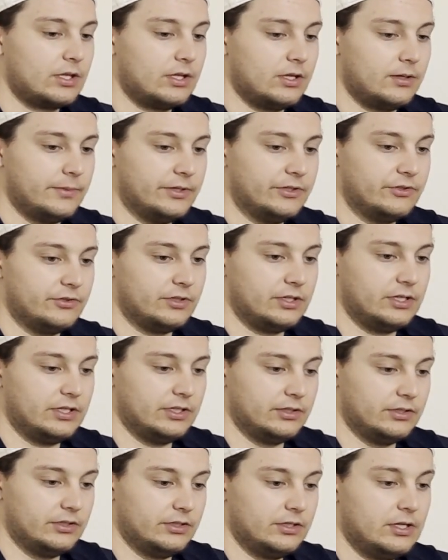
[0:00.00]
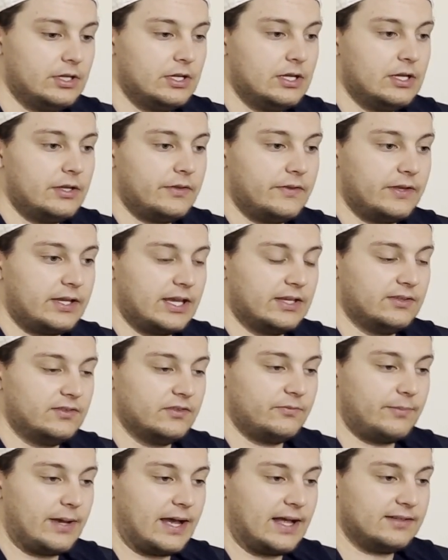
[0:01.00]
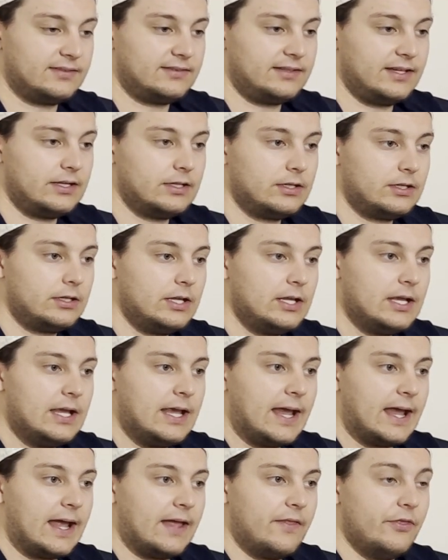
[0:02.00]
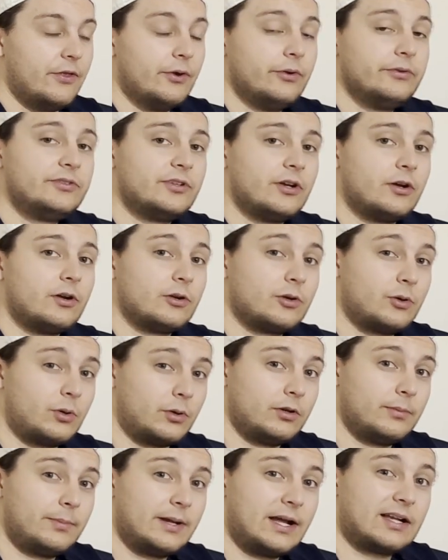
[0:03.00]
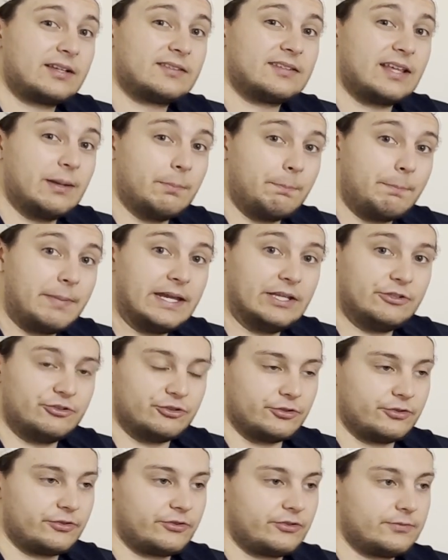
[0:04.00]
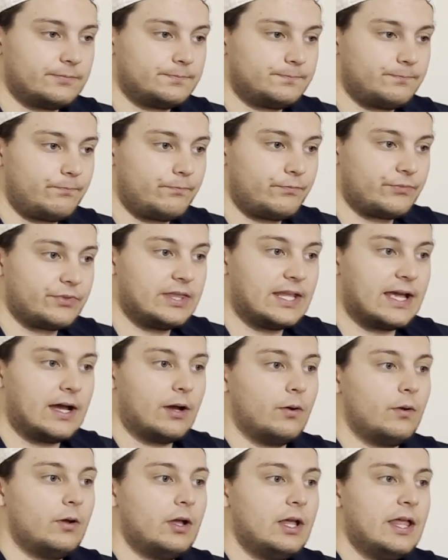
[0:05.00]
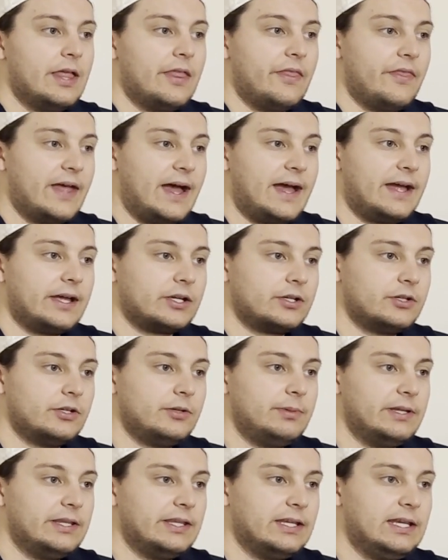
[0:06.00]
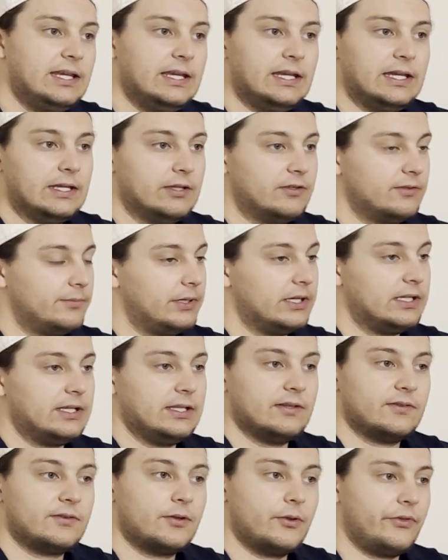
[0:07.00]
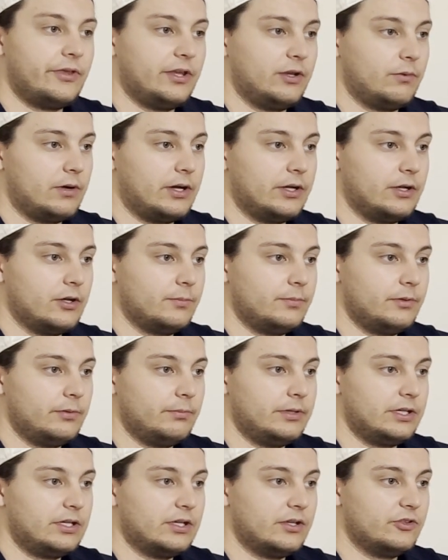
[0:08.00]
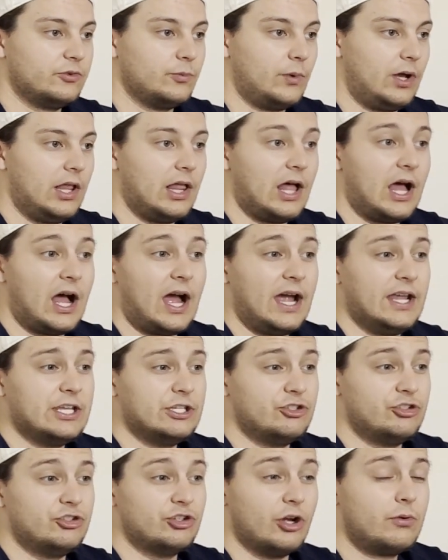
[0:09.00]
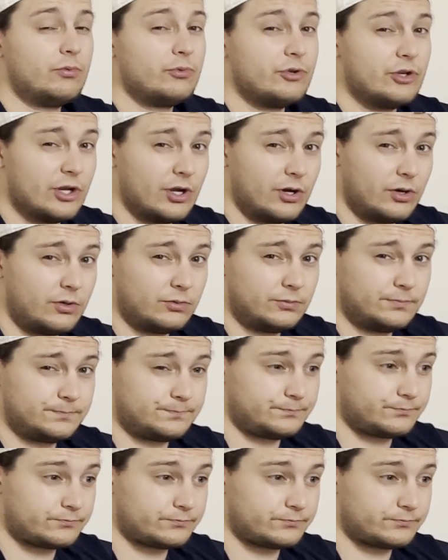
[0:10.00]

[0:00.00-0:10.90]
In the case of past data, and those are quarterbacks and pitchers. Now, that could be the key to breaking this whole thing wide open because while I don't know